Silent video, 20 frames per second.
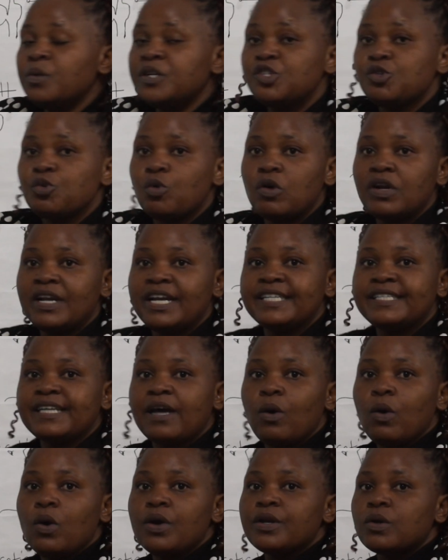which will later
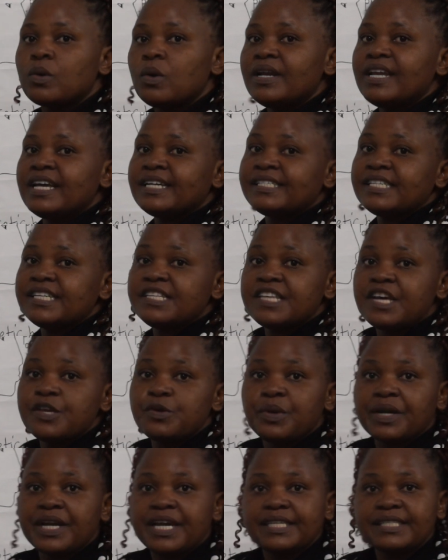on collect in the
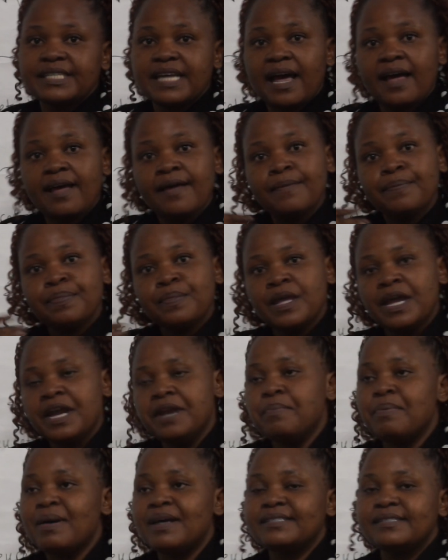ureter
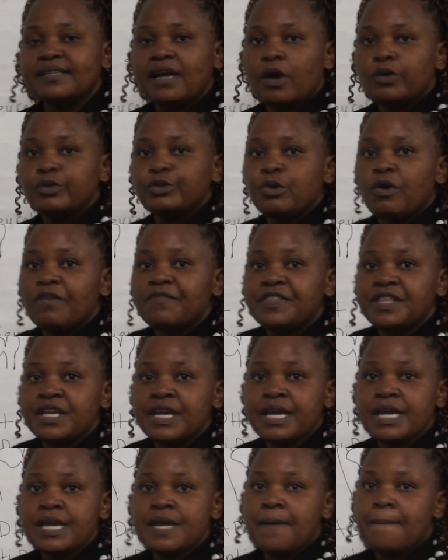and pass out of
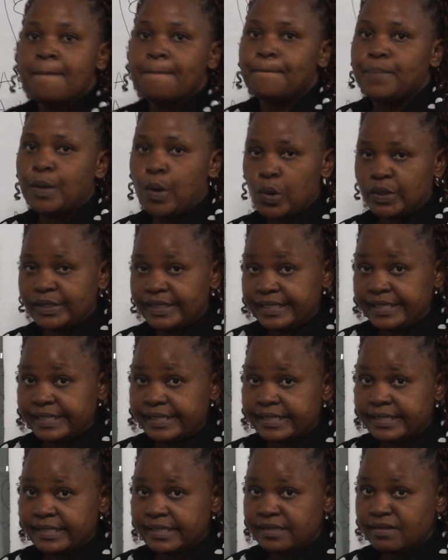the body.
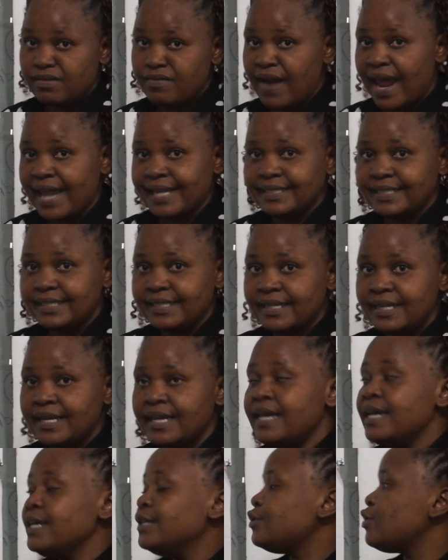Right.
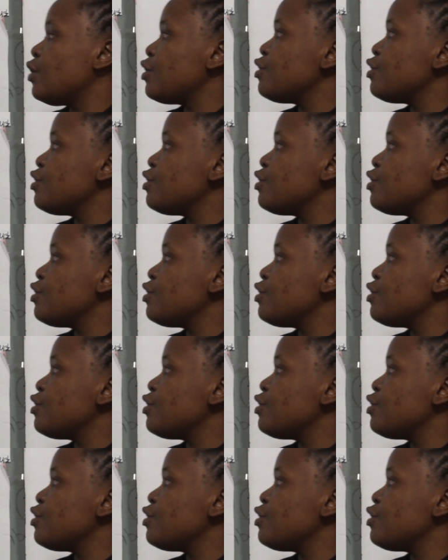So